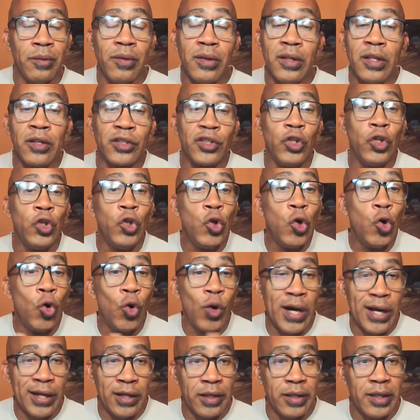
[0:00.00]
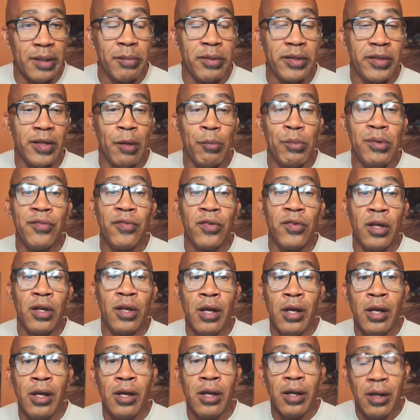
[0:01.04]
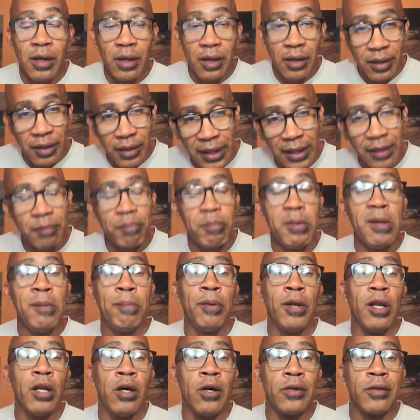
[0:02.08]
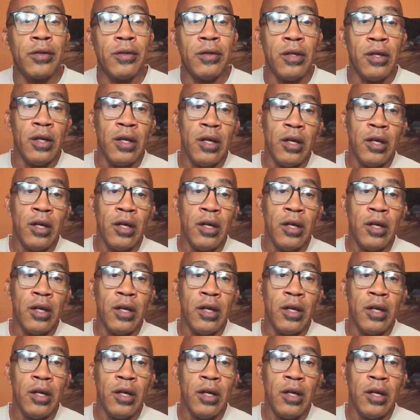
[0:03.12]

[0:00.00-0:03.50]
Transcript: There is no anonymity. And we've picked people out